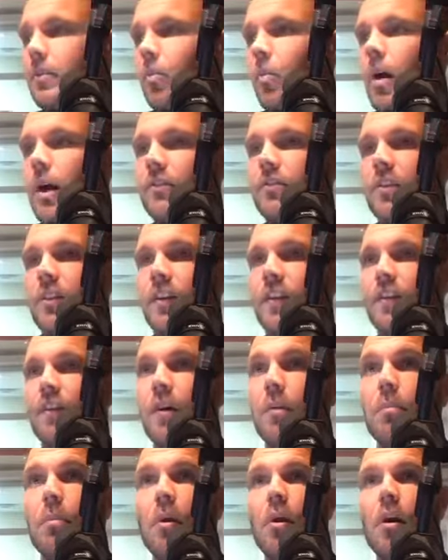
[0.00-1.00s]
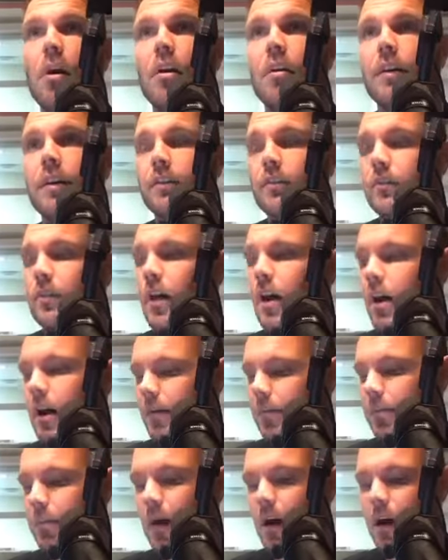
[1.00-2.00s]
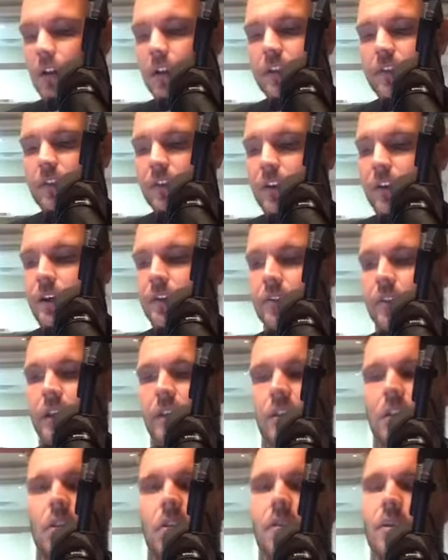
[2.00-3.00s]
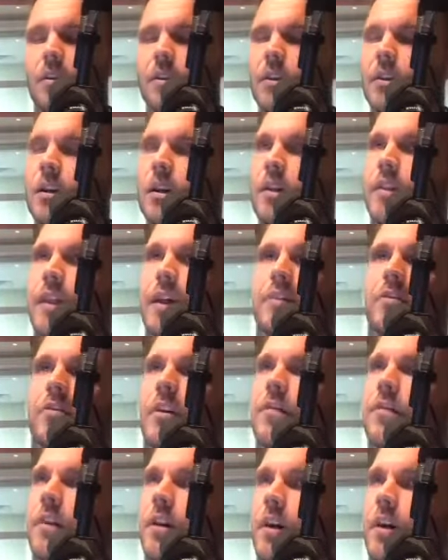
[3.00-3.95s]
watching football. It's not politics. Like that stuff